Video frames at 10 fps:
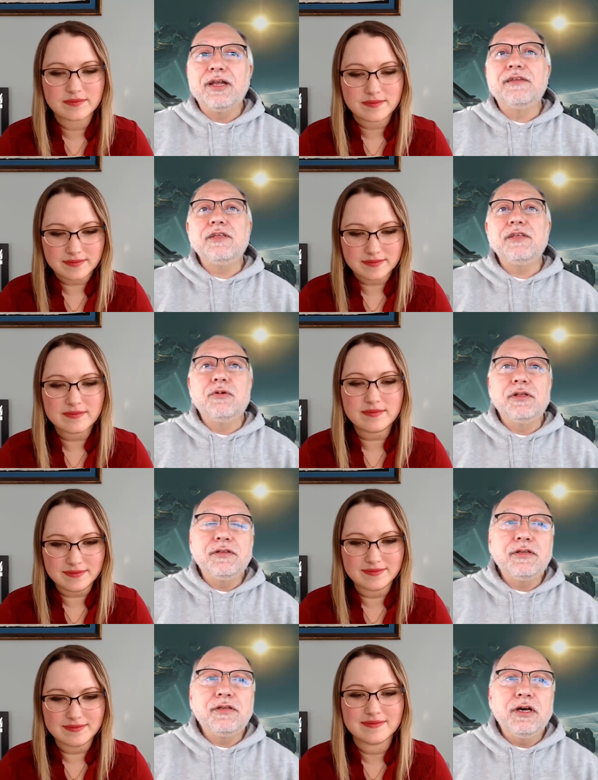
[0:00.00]
Speaker 1: okay, let's see where
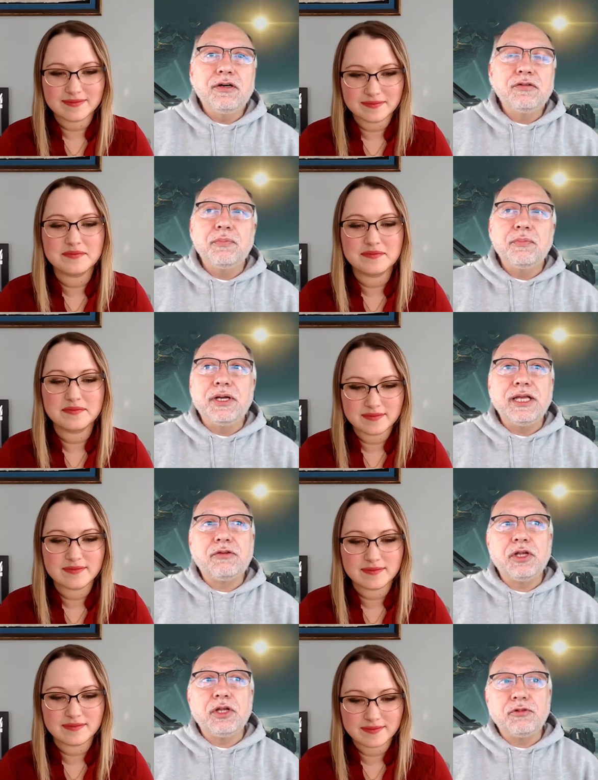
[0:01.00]
this goes. But
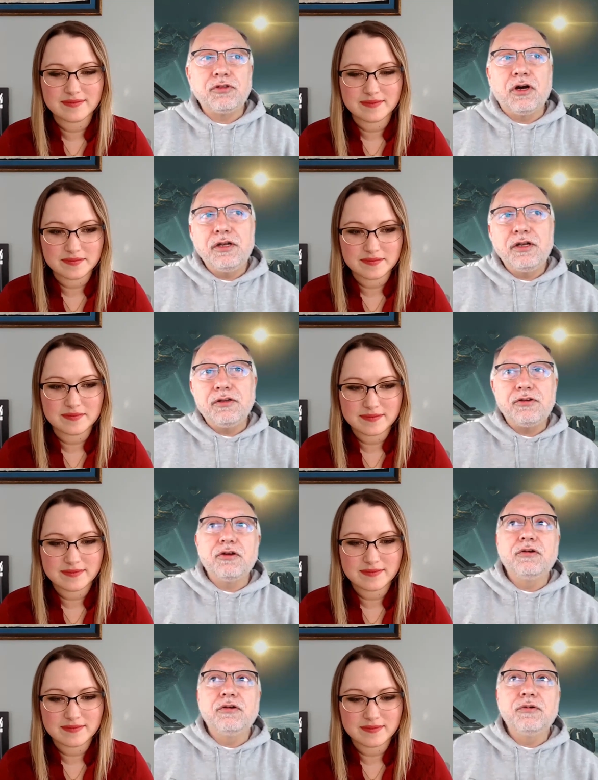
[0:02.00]
it started to
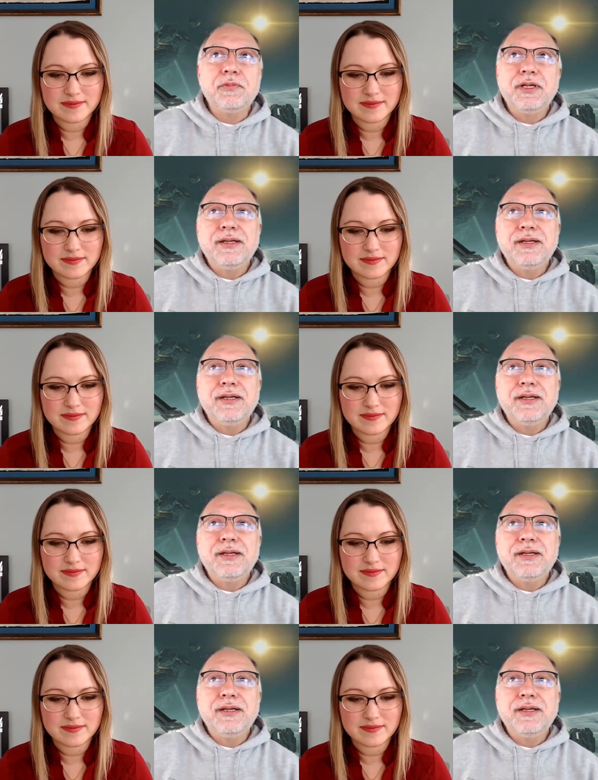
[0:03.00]
show,